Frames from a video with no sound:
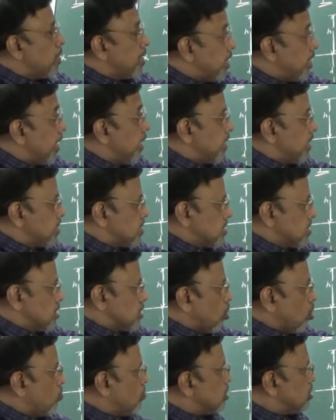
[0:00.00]
D distance
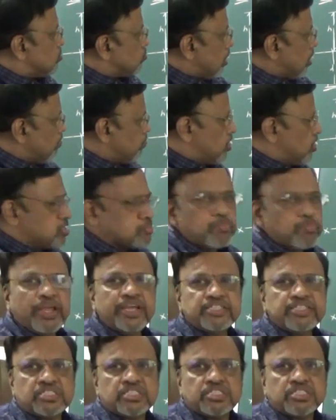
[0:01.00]
how much from these
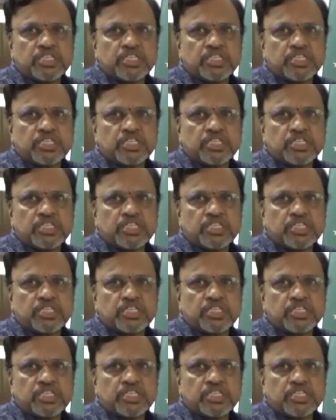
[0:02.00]
planes.